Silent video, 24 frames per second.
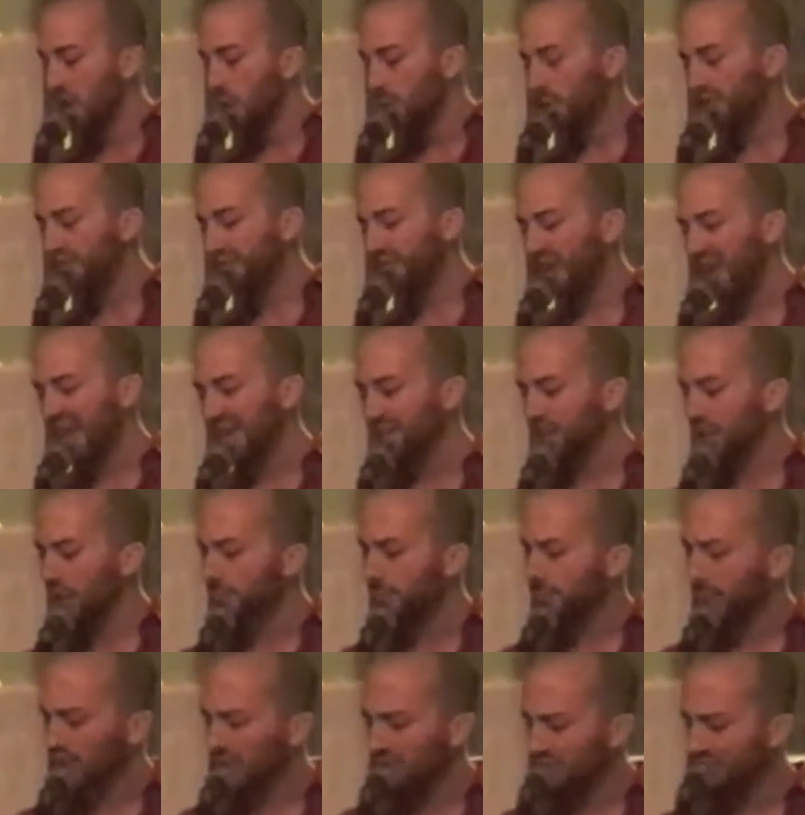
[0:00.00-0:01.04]
we find our
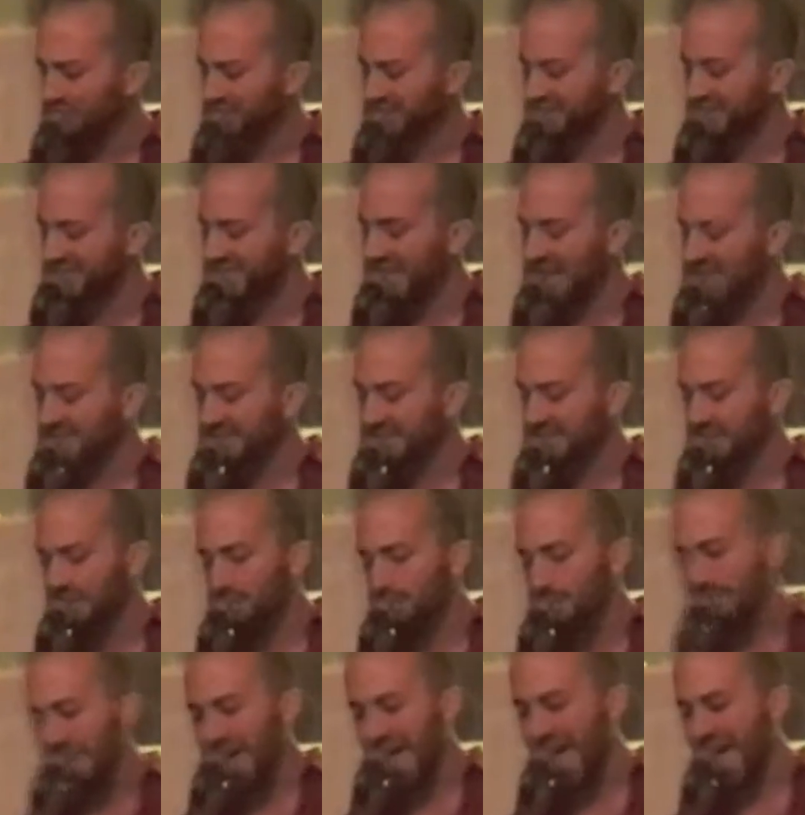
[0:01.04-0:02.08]
purchase has a
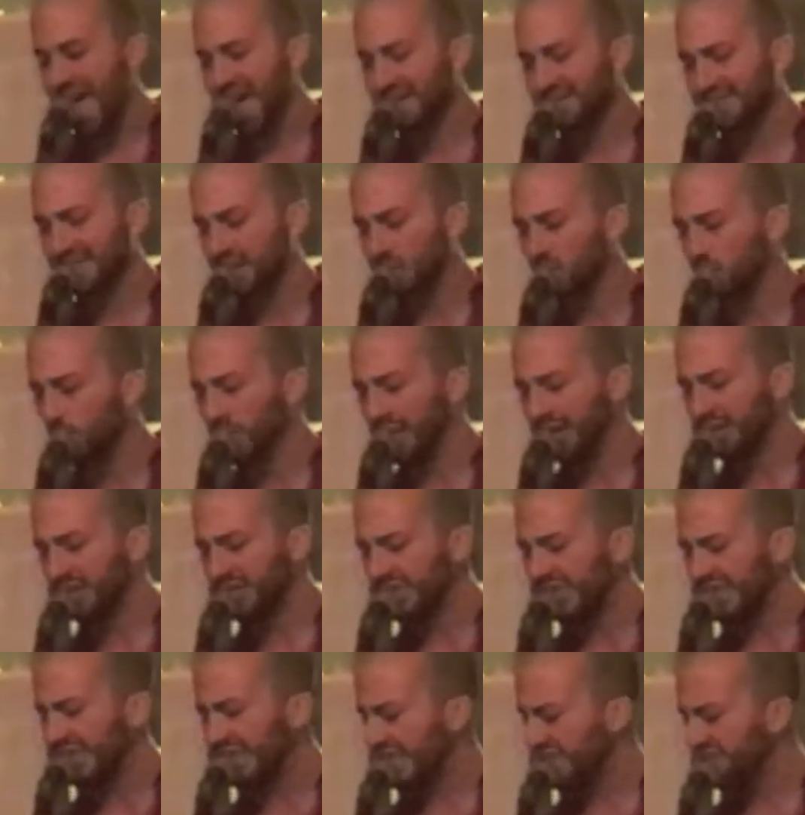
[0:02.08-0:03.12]
compact and
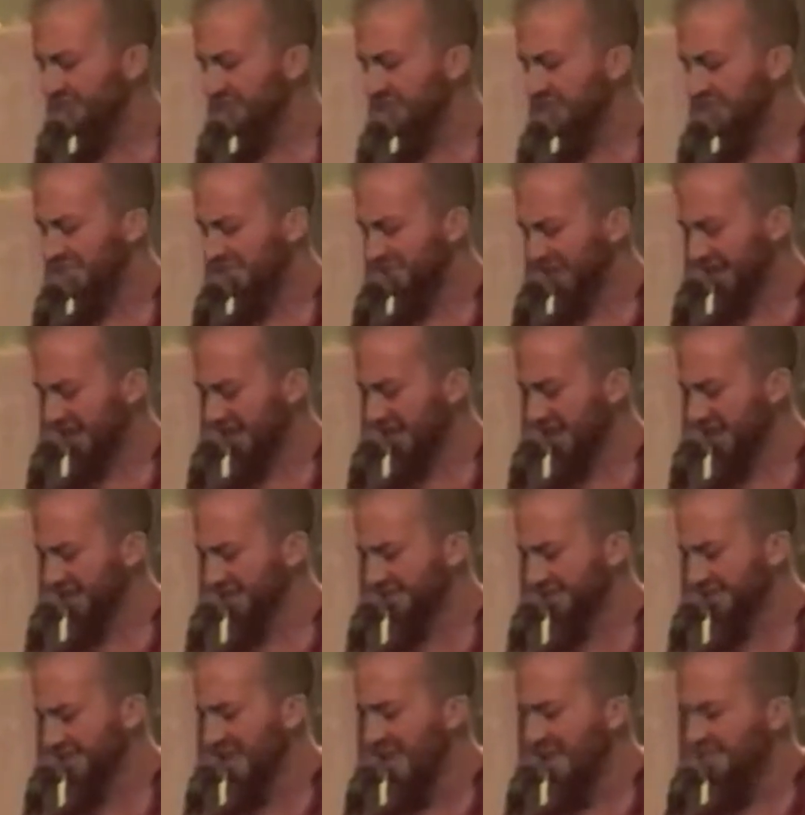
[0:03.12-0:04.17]
weirdly even
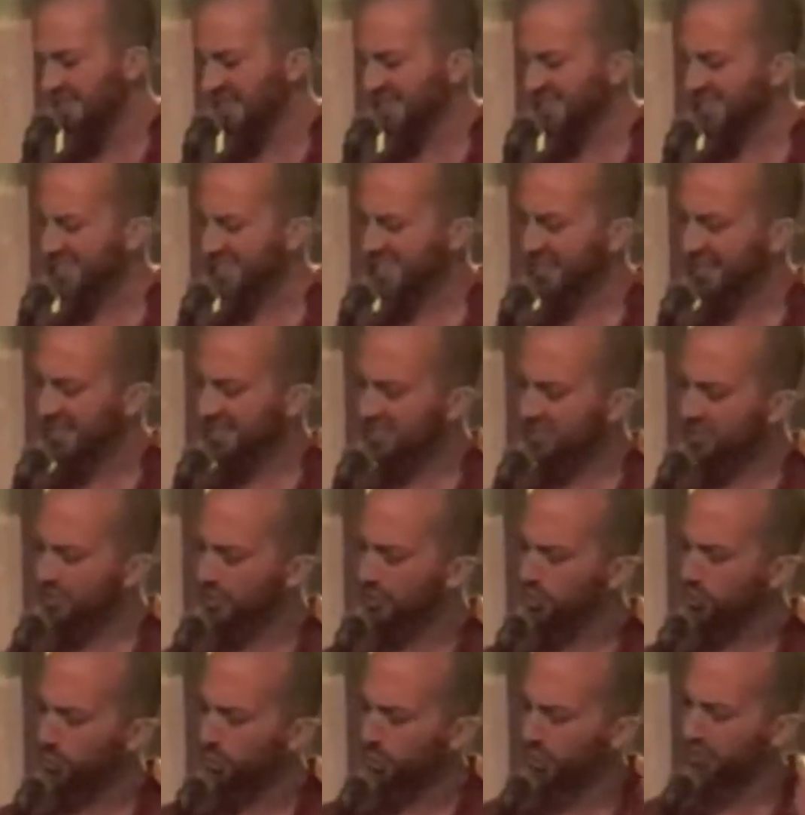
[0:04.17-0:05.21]
thickness that sticks to
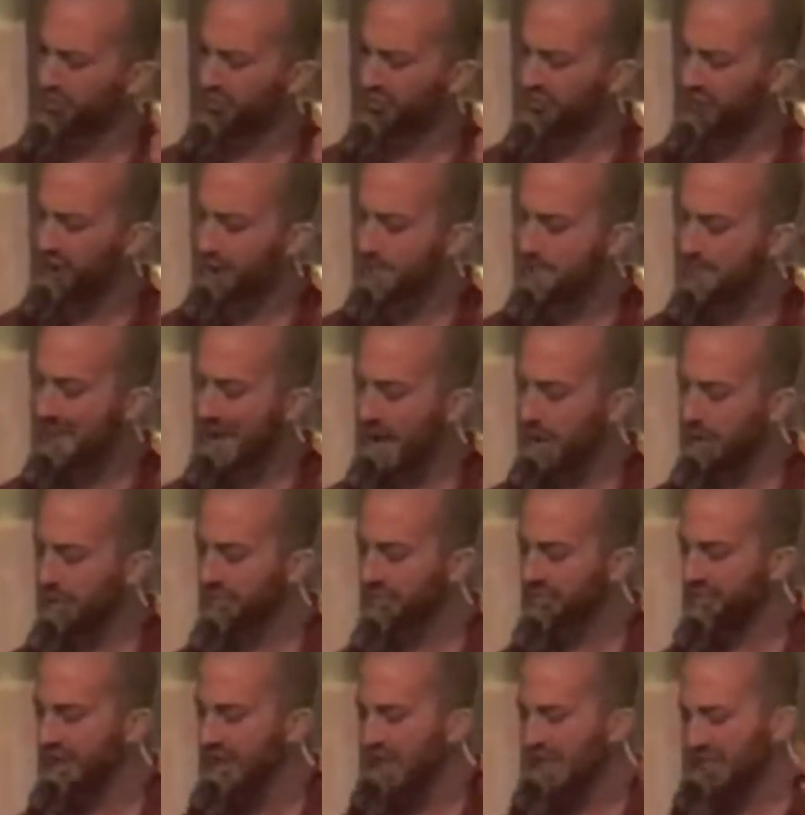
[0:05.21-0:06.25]
the roof of our
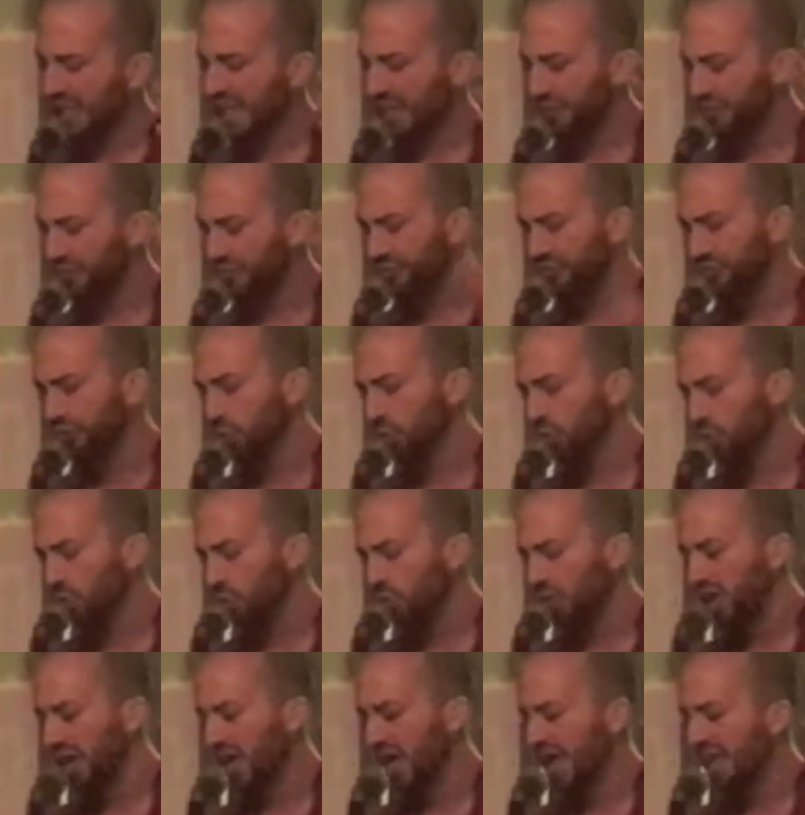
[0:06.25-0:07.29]
mouth like
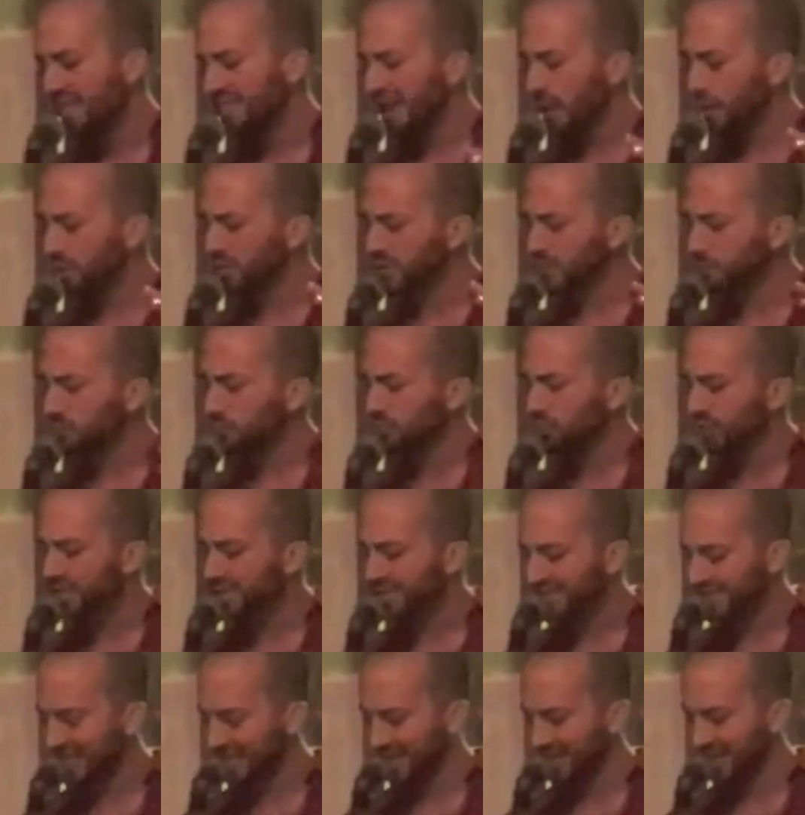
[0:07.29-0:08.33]
food that was
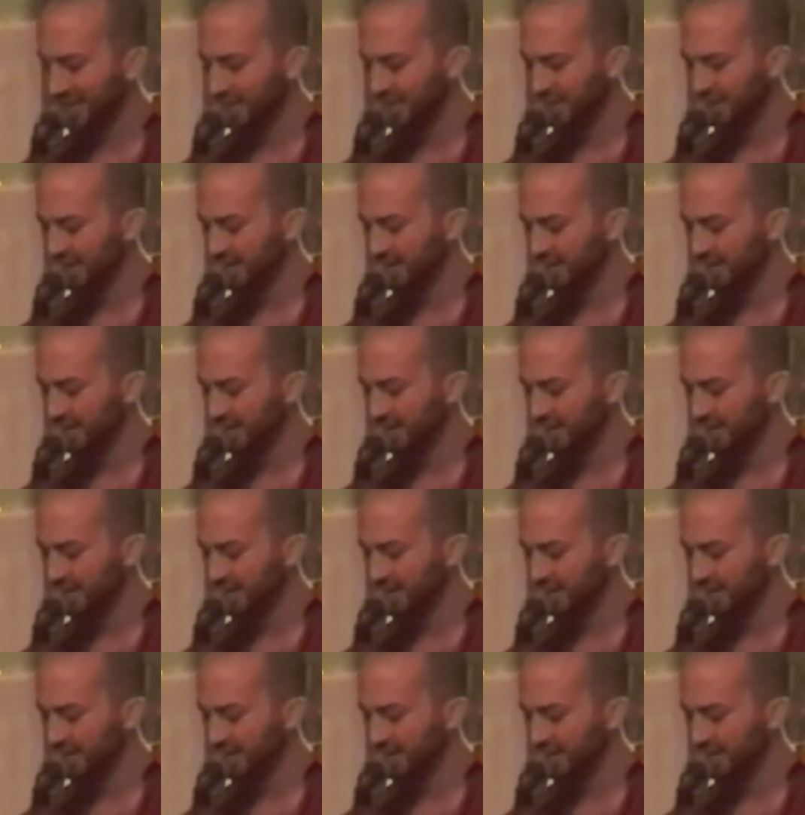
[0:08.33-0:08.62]
printed?